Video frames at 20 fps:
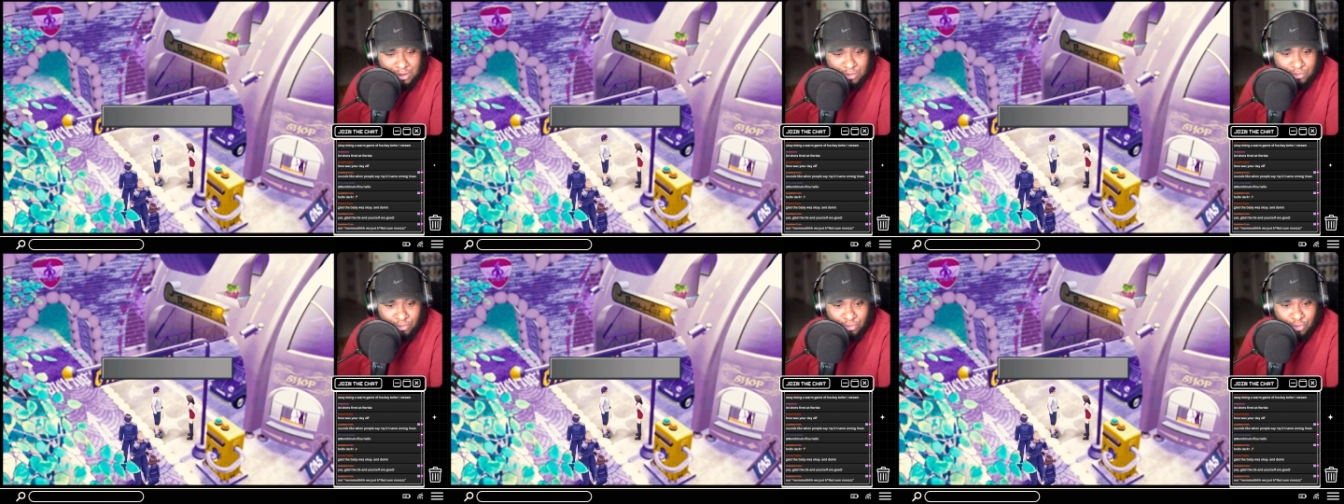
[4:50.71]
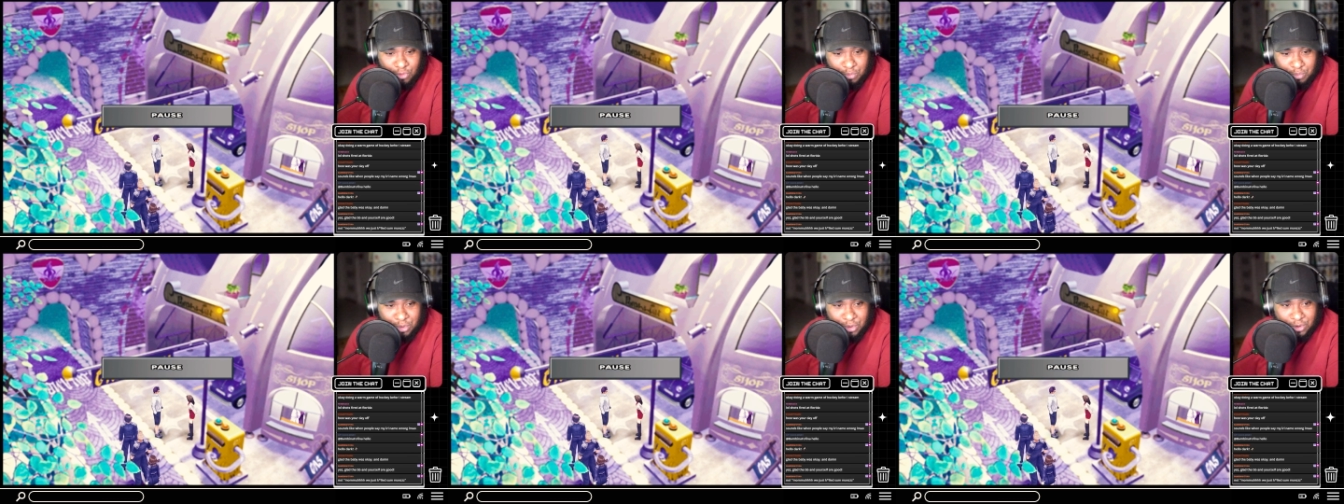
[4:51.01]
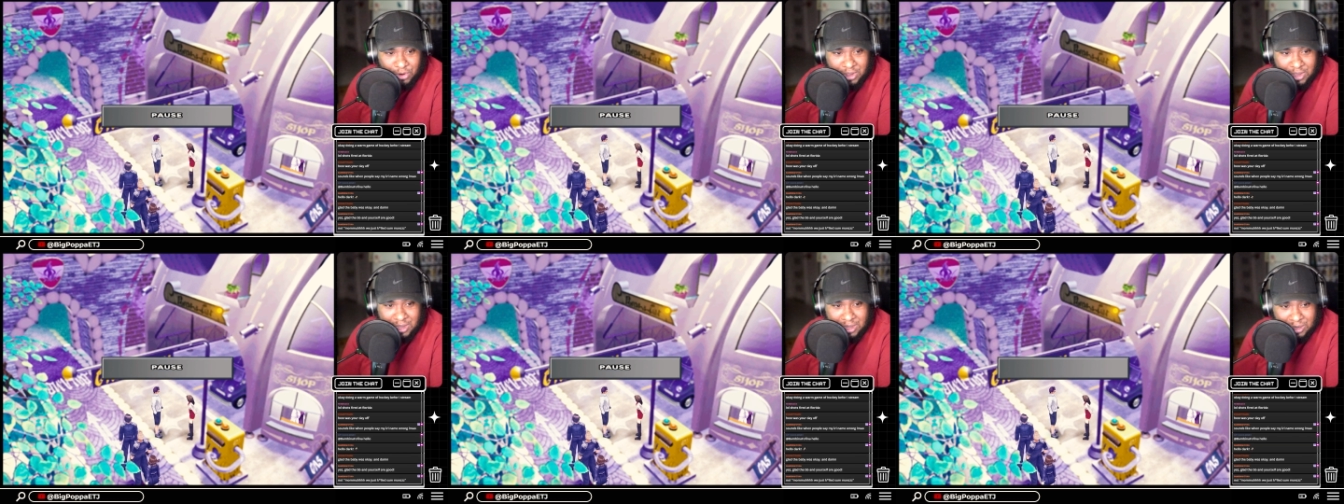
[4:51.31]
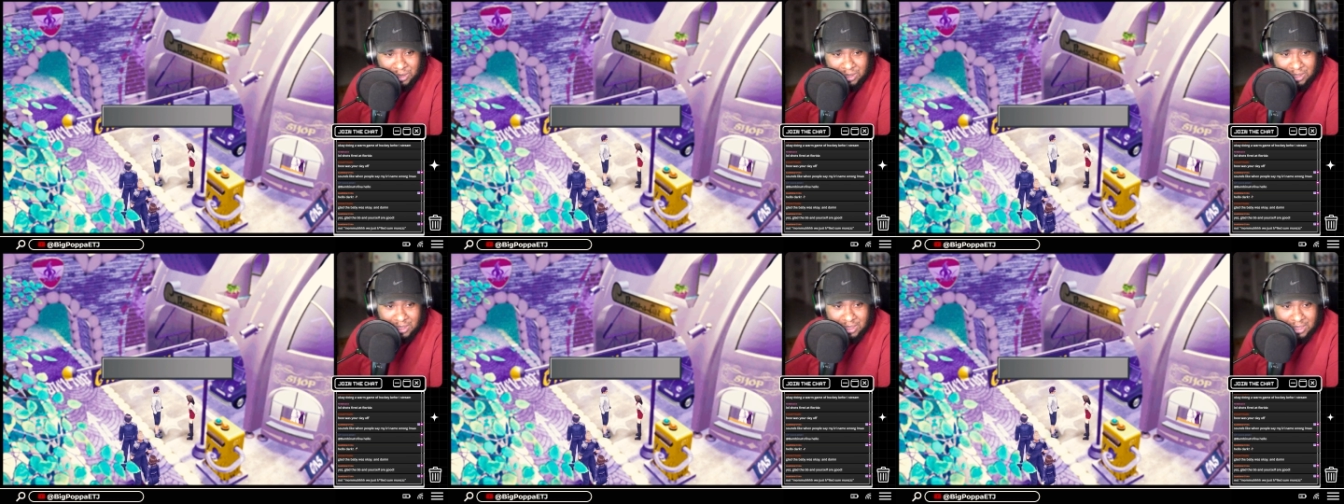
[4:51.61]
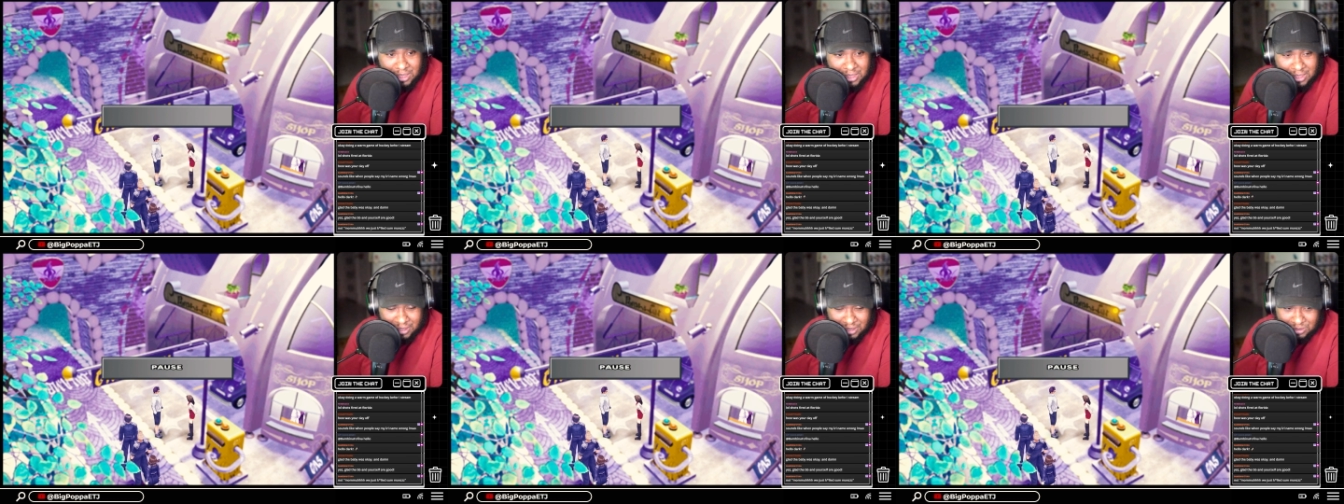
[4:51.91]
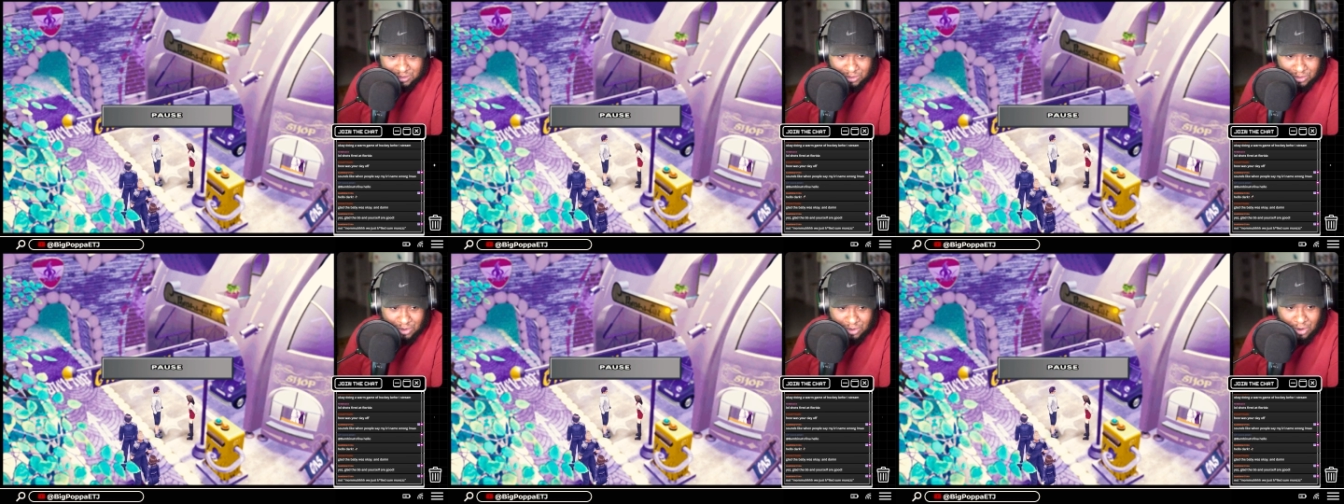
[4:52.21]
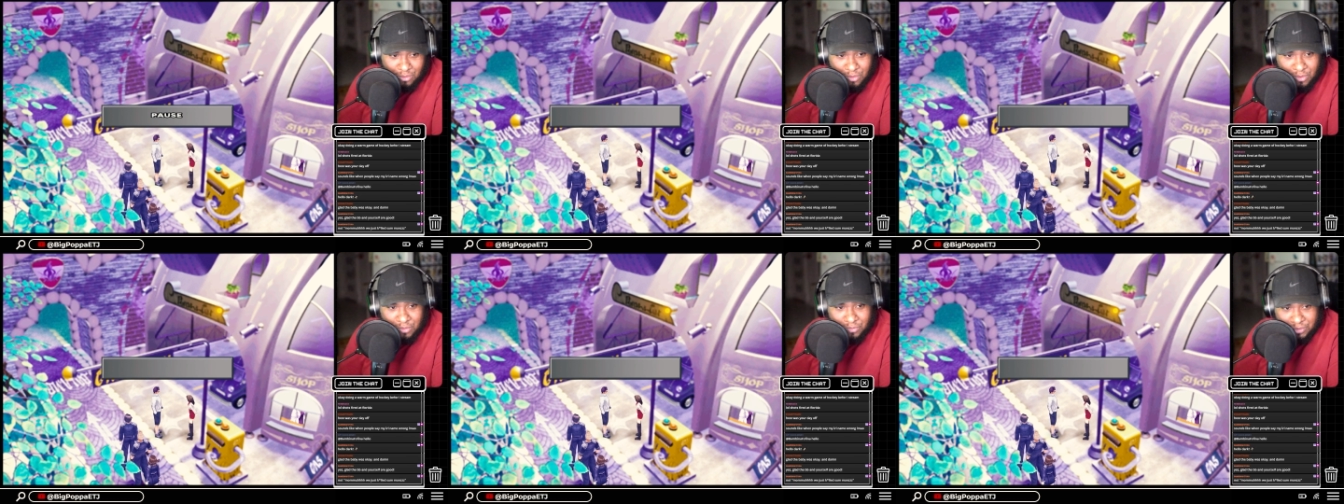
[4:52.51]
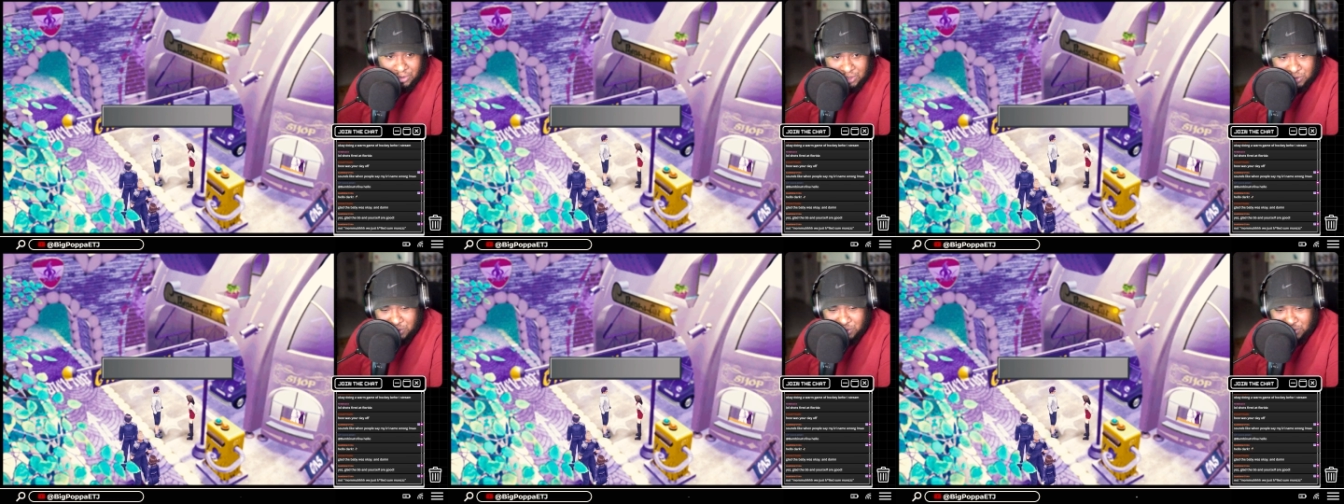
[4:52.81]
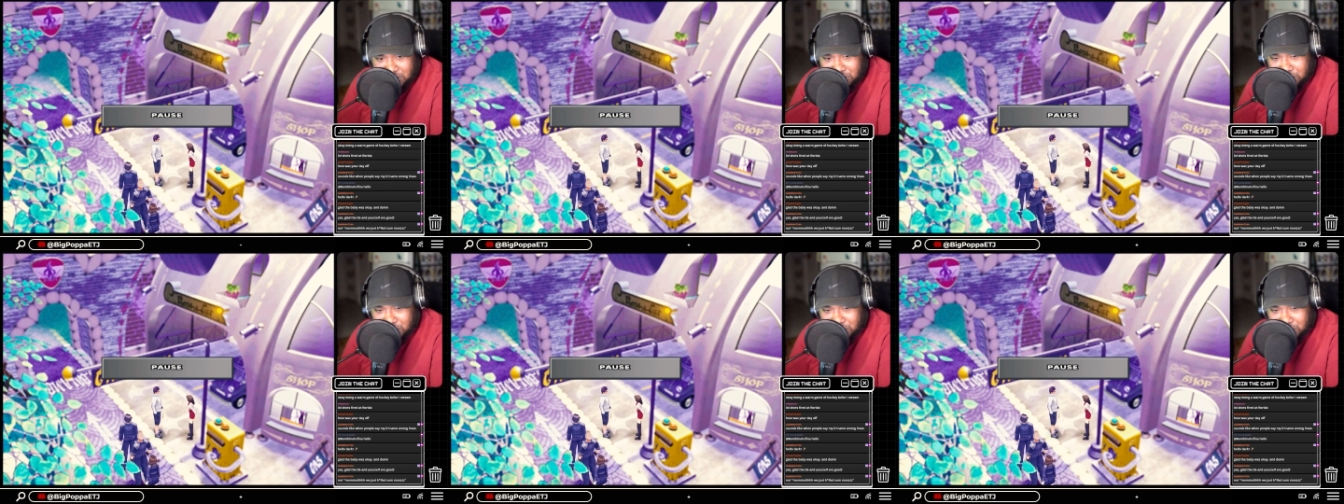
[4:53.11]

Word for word: group you're in is to go over to another